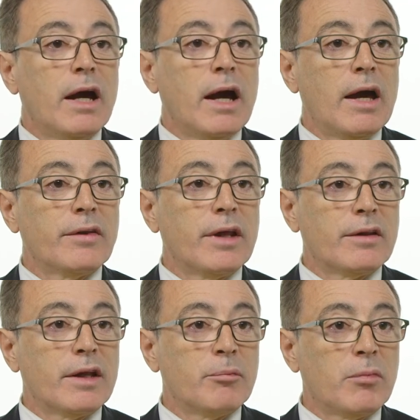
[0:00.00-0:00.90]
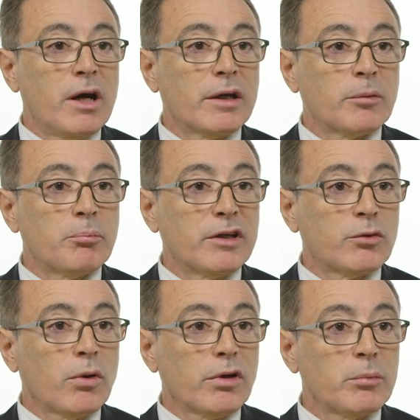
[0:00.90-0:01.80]
and that they're buying the
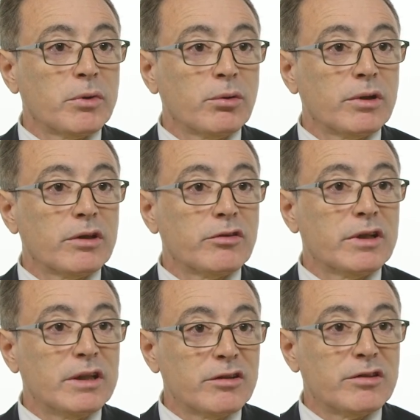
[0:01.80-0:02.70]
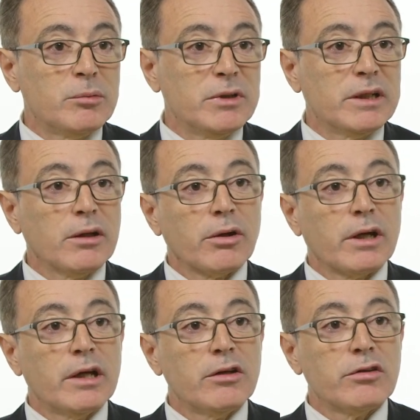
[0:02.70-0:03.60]
best quality buildings in the CBD
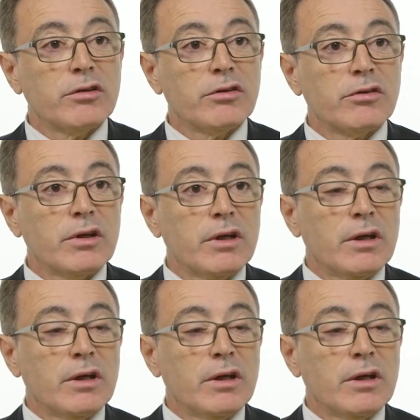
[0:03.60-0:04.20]
locations.